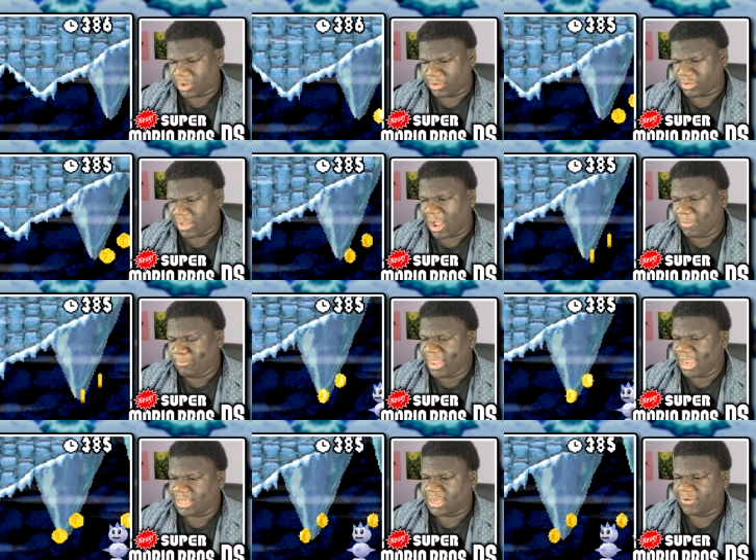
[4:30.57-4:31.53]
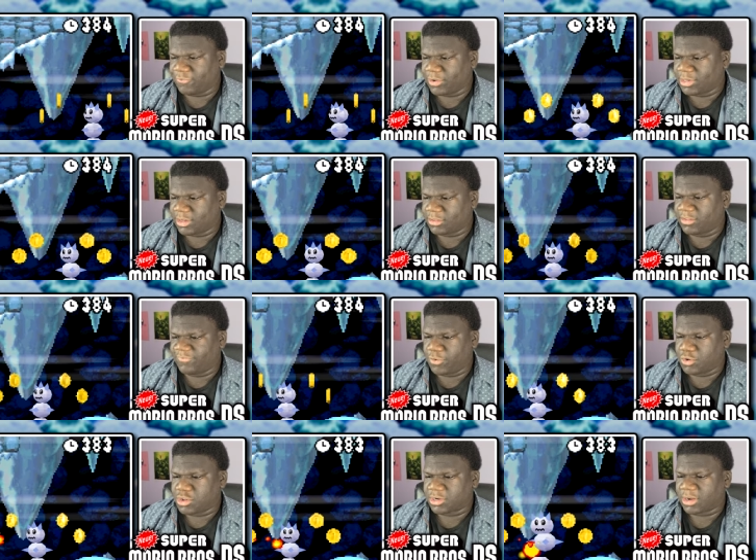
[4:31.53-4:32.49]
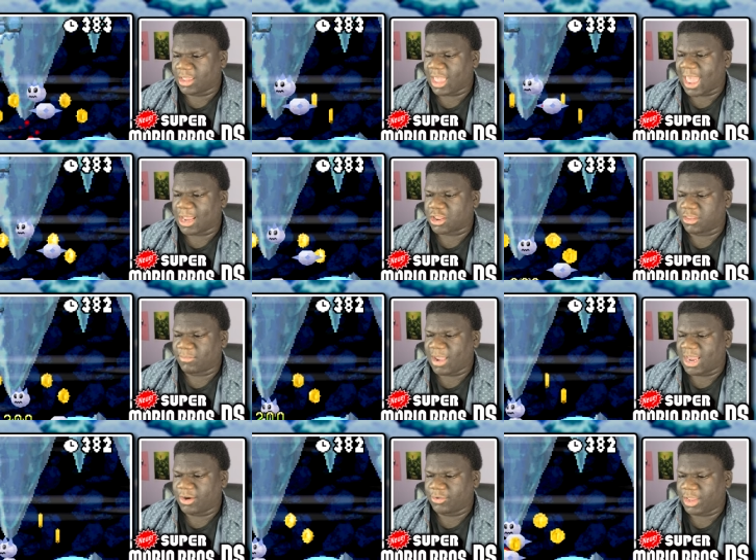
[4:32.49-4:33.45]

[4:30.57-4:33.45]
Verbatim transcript: Also, how big a difference does the version, like, actually matter?